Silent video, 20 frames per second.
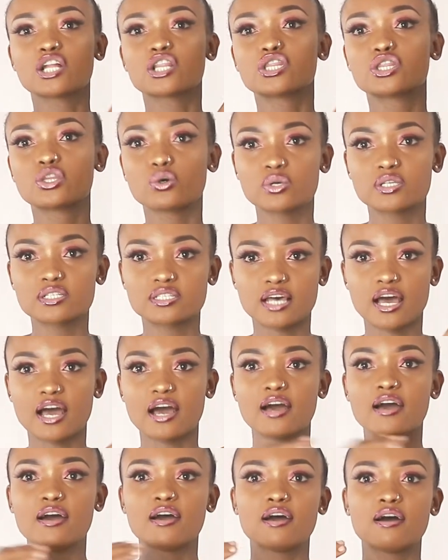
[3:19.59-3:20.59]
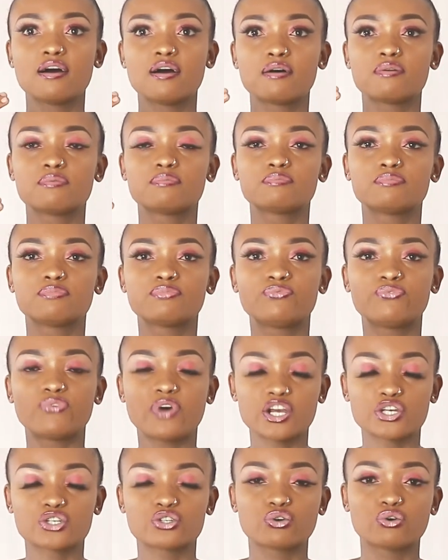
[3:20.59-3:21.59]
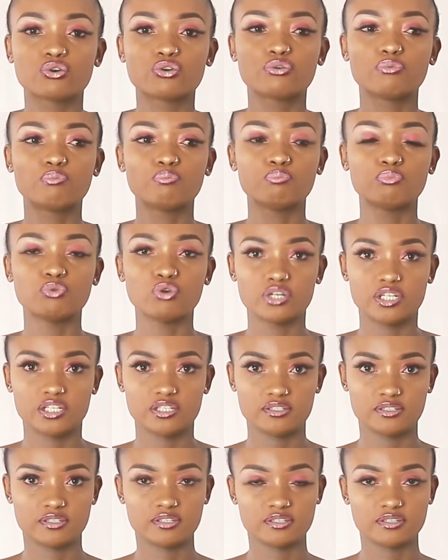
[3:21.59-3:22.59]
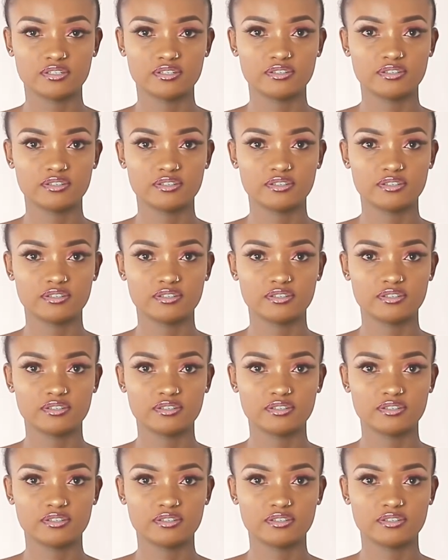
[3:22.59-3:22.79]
Those are fashion models.